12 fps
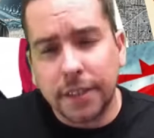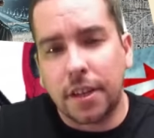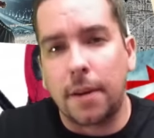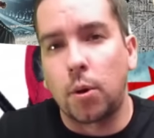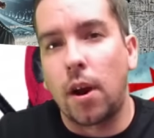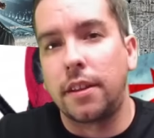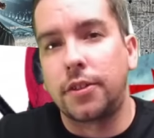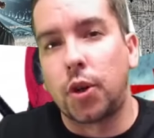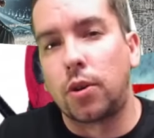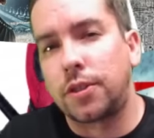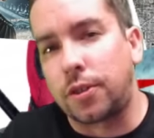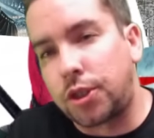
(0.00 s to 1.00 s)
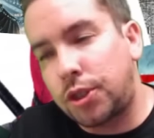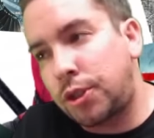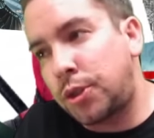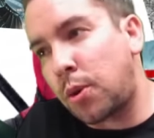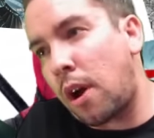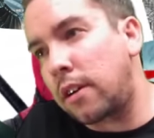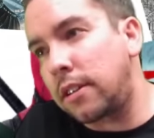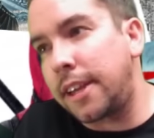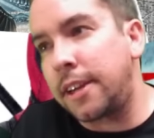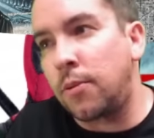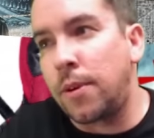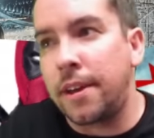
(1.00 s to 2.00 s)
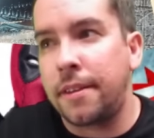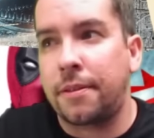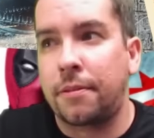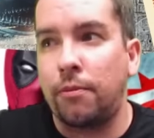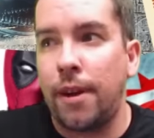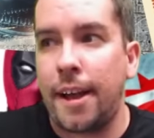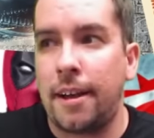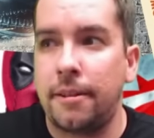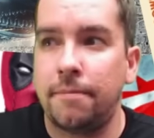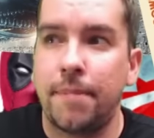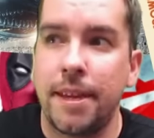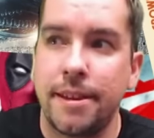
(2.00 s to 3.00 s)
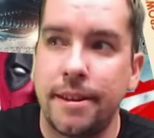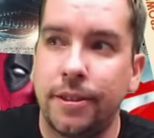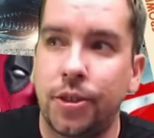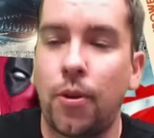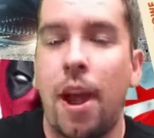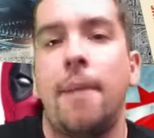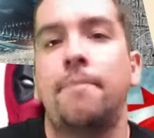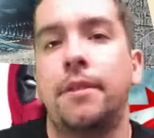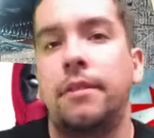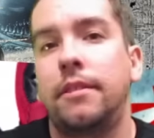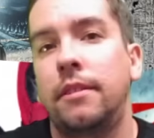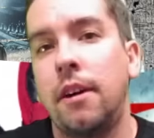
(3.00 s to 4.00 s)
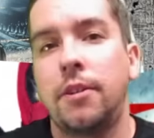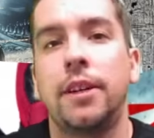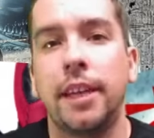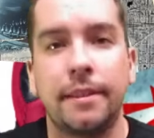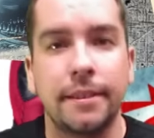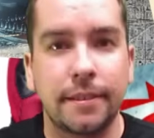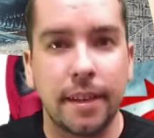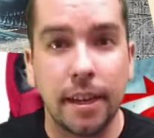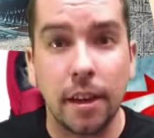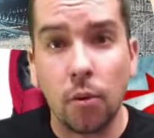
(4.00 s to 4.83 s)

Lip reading: This time around, the turtles are struggling with, well, being trapped underneath the city.